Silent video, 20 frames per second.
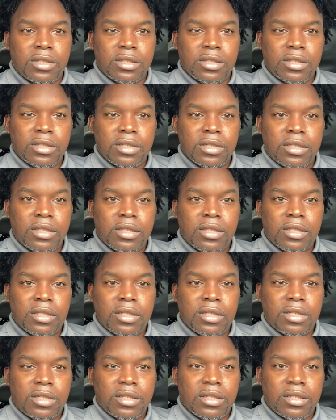
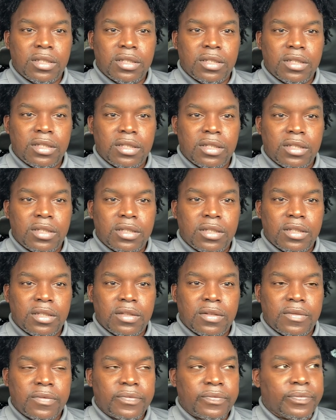
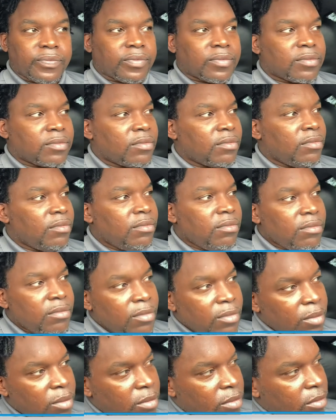
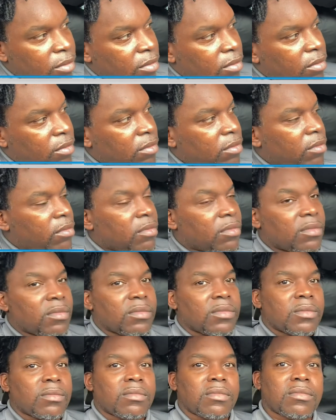
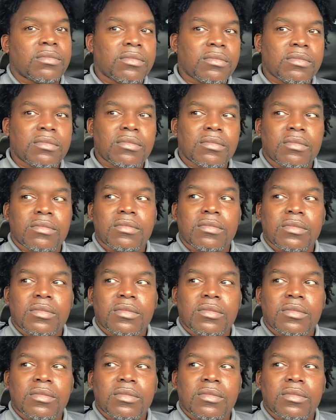(silence)